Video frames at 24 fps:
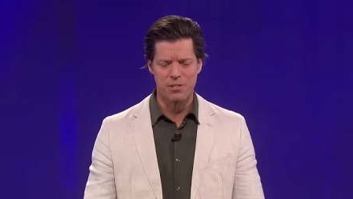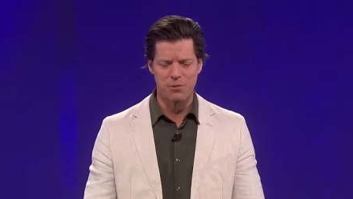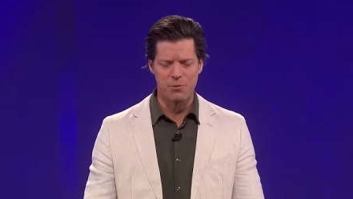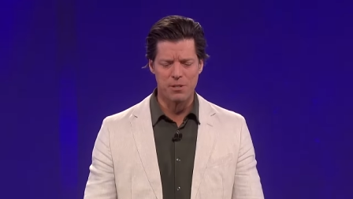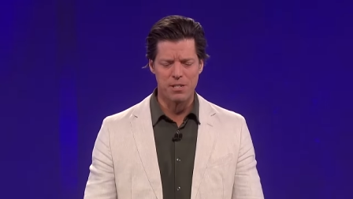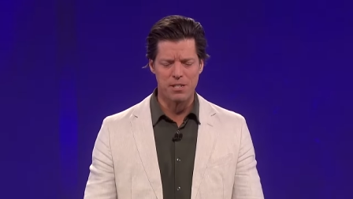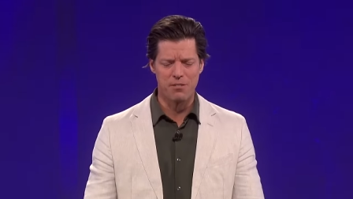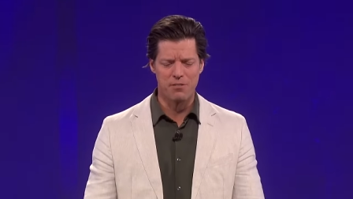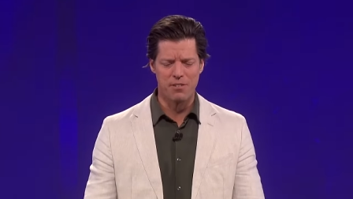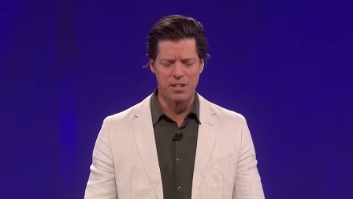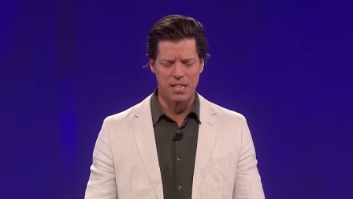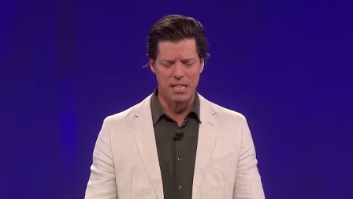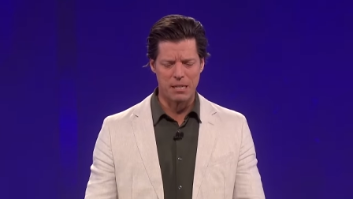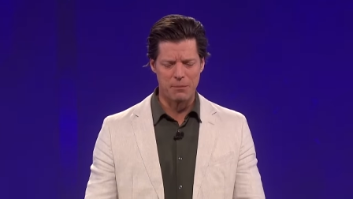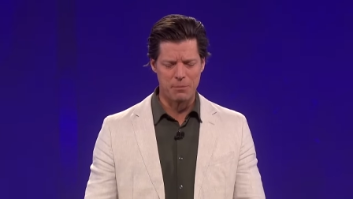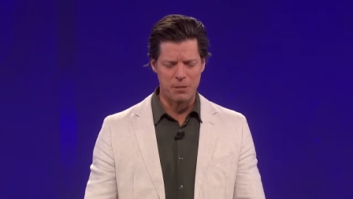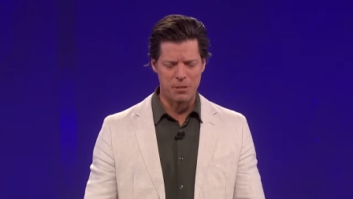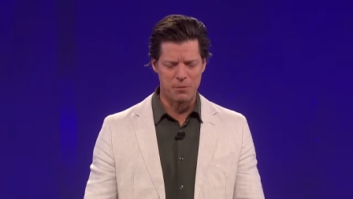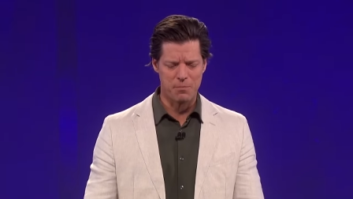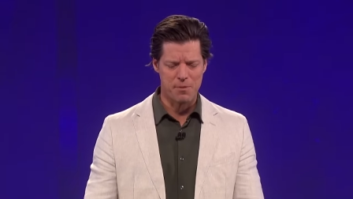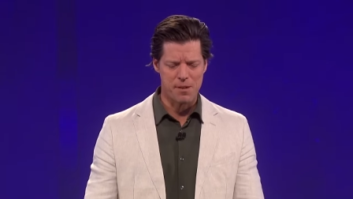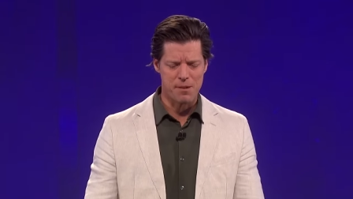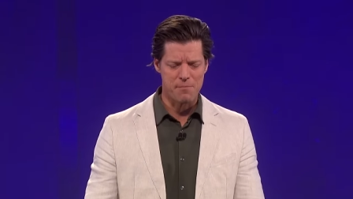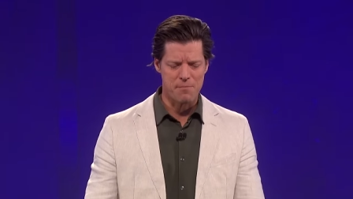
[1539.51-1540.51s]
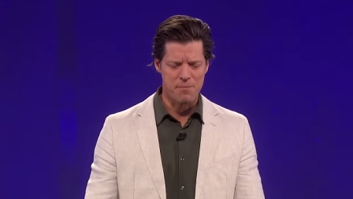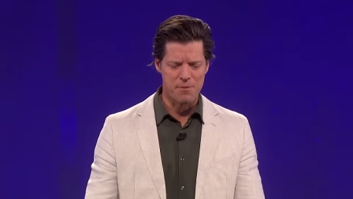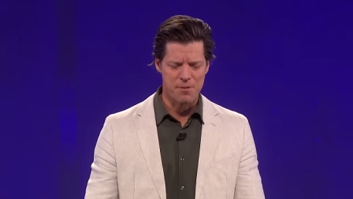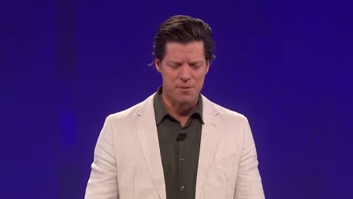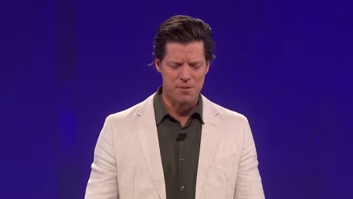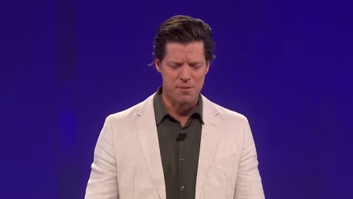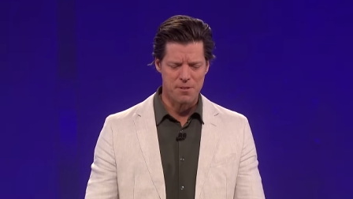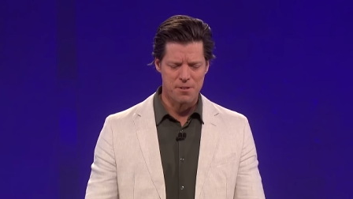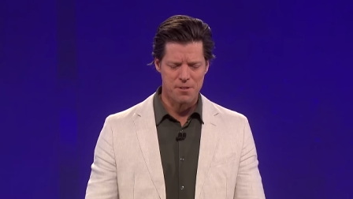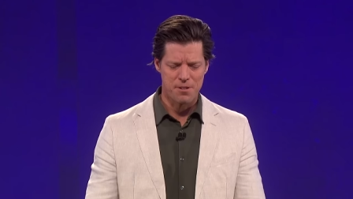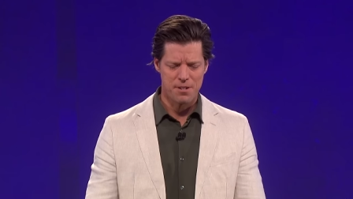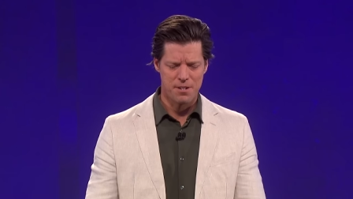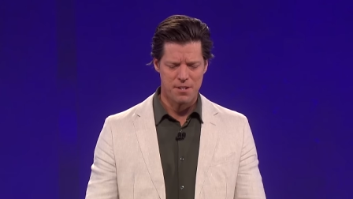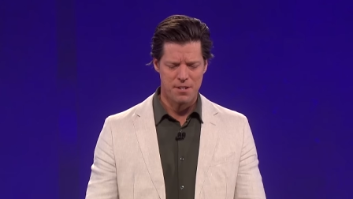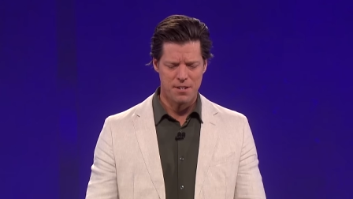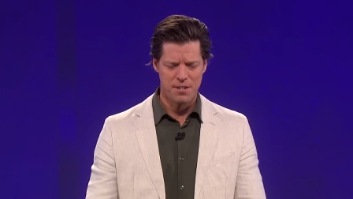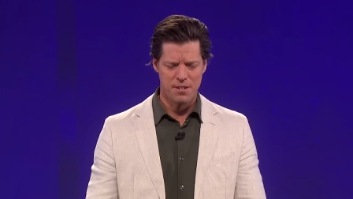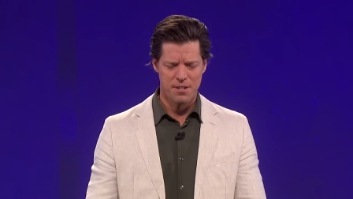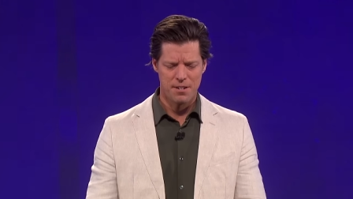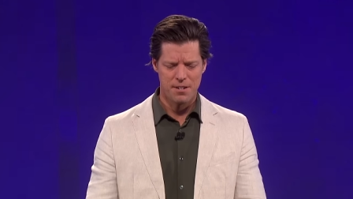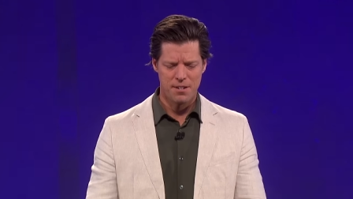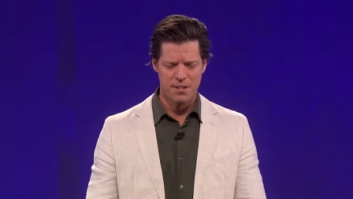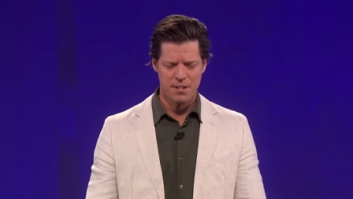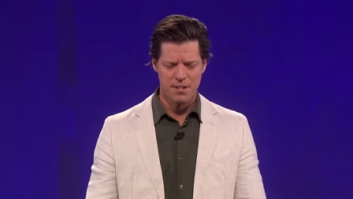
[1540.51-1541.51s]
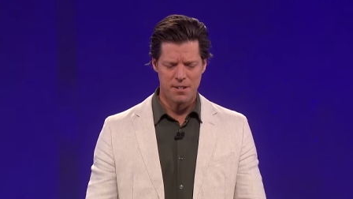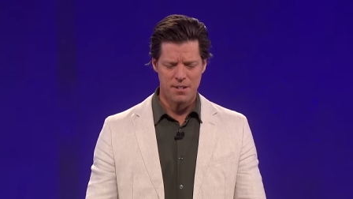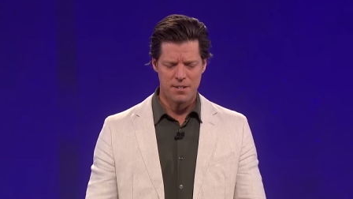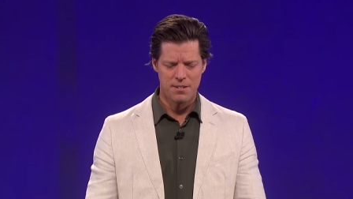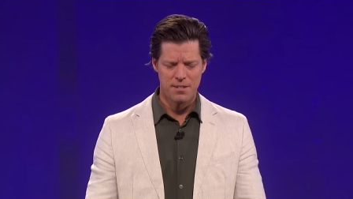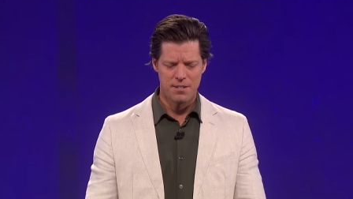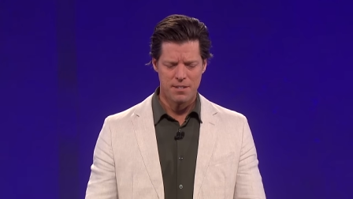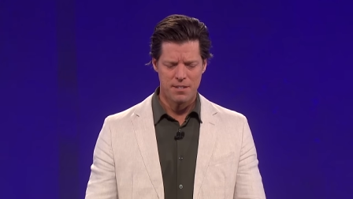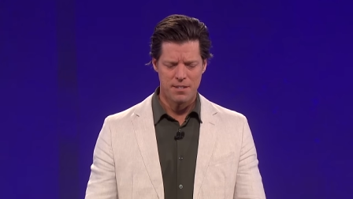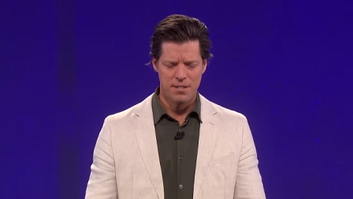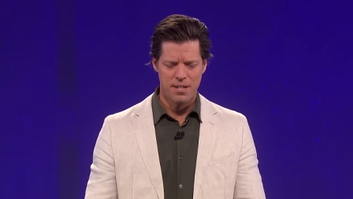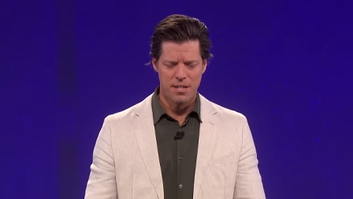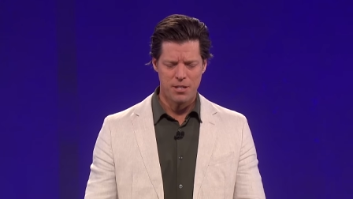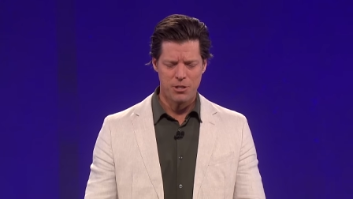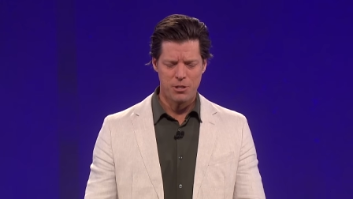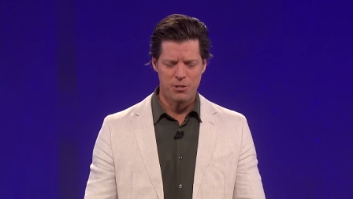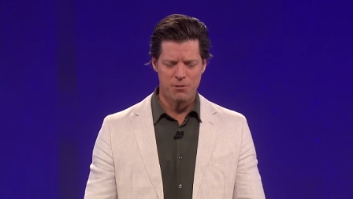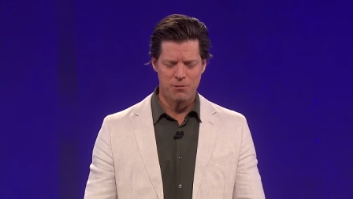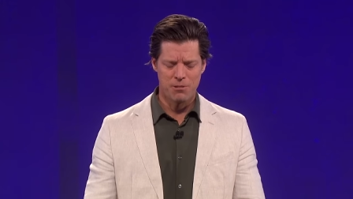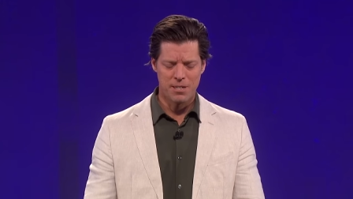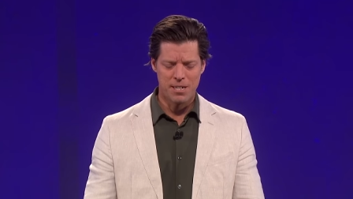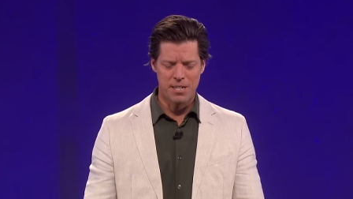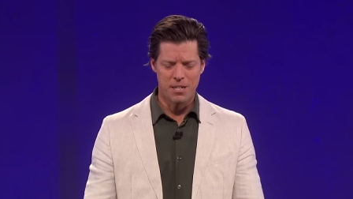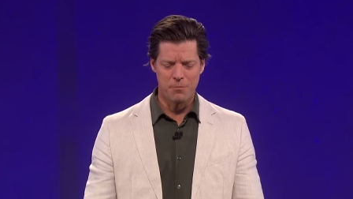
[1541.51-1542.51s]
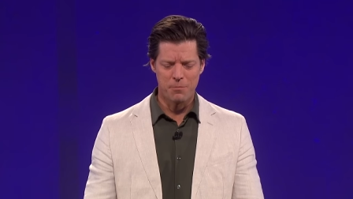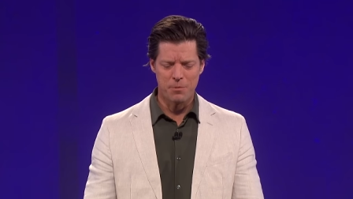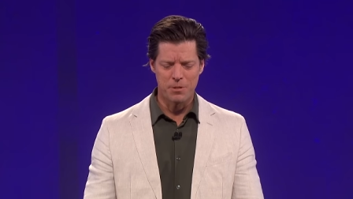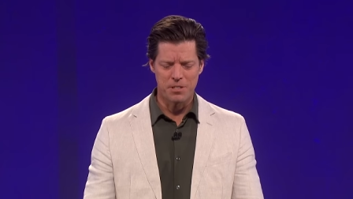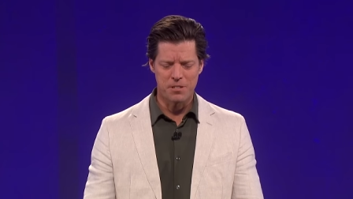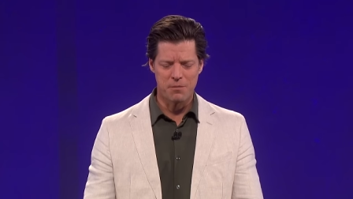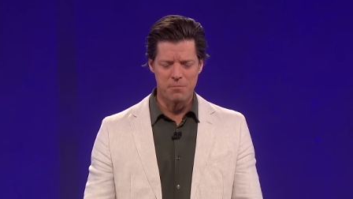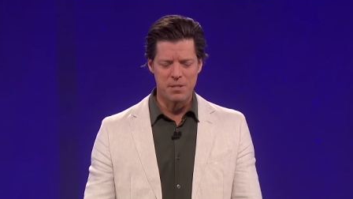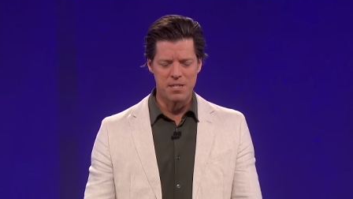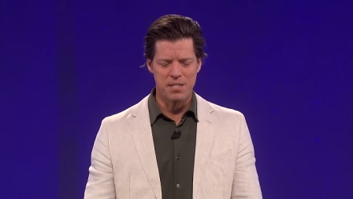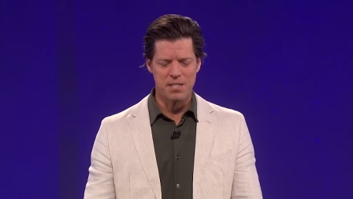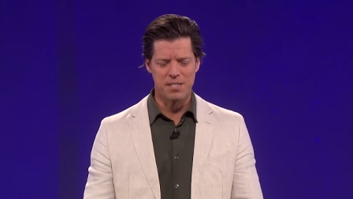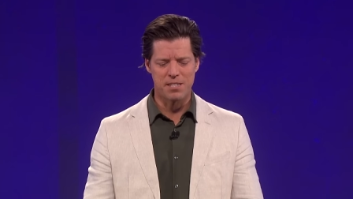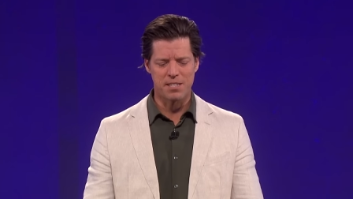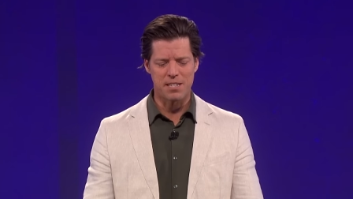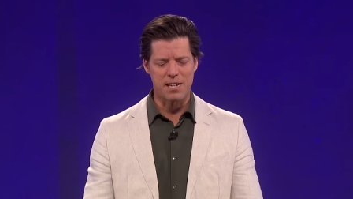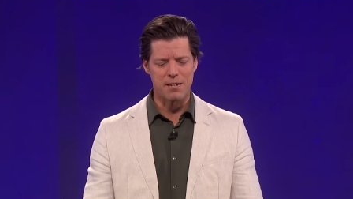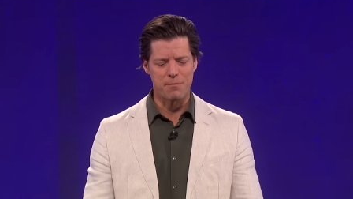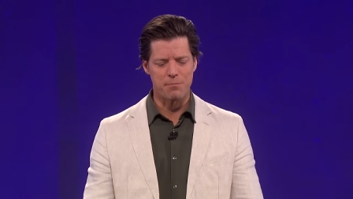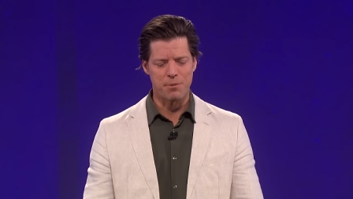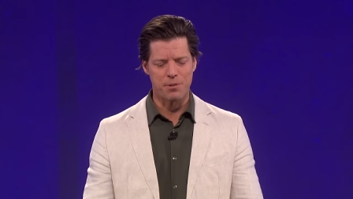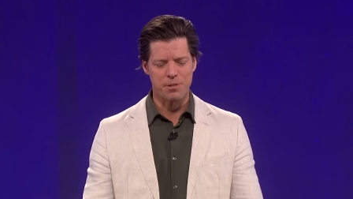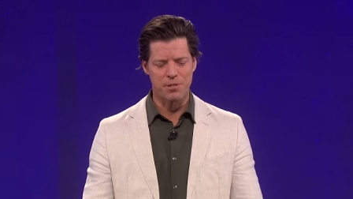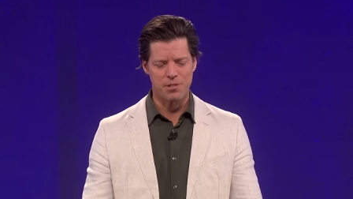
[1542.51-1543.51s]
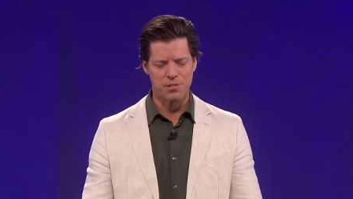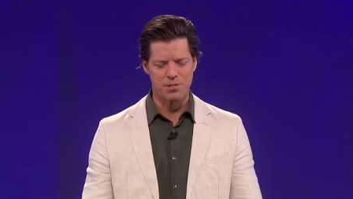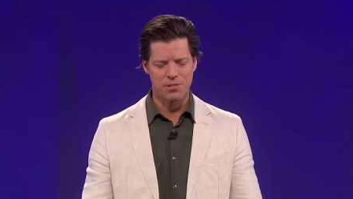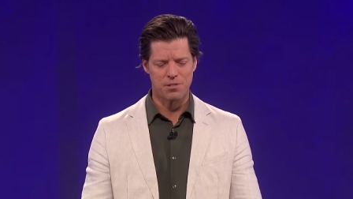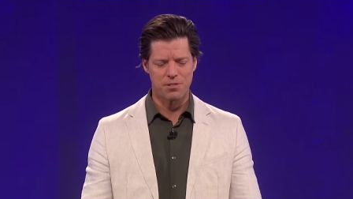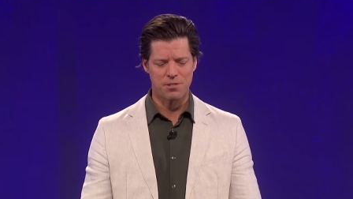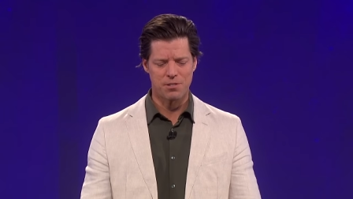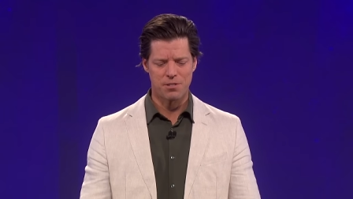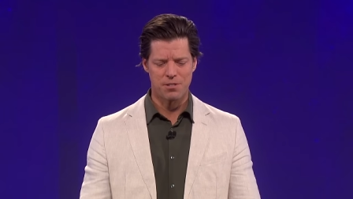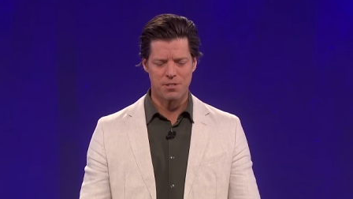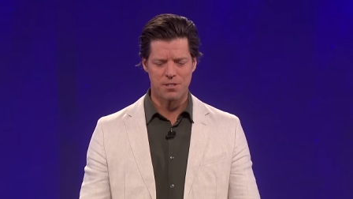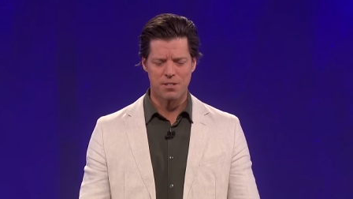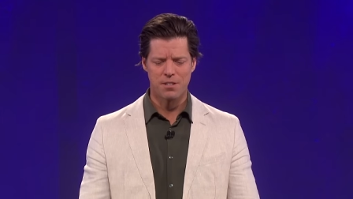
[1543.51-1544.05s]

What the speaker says: as we develop as people. In short, help us to be disciples.